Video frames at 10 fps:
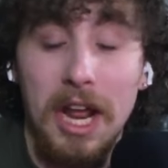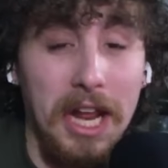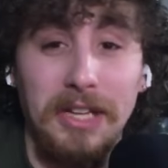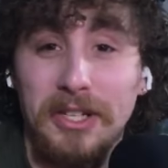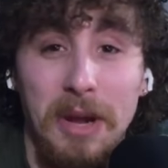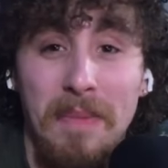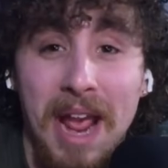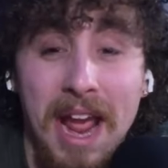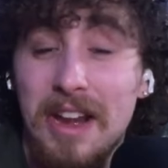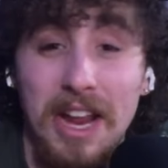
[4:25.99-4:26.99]
Is he a
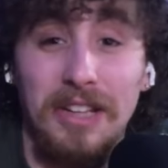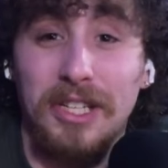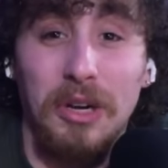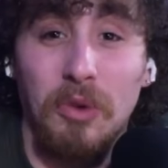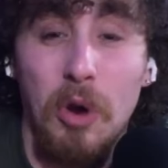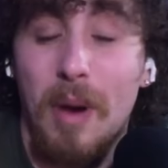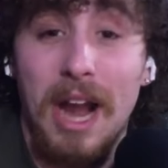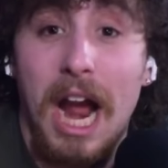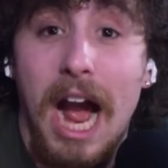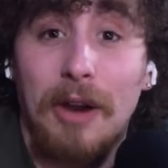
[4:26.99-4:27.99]
man? Is he a
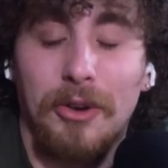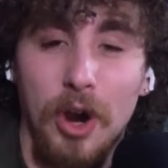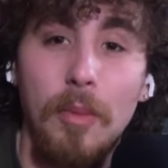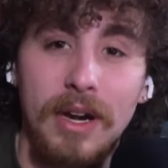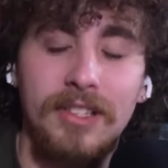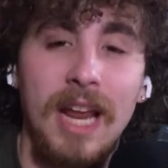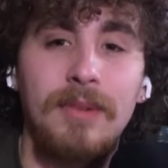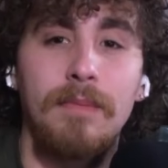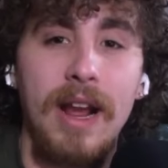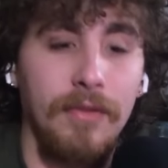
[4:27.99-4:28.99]
robot? I don't know, but his
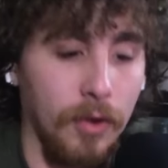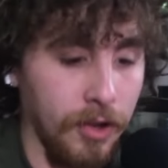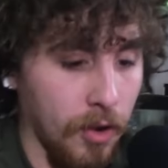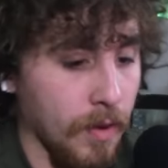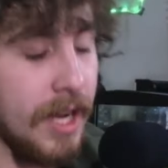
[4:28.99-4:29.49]
name's Mike Verdue.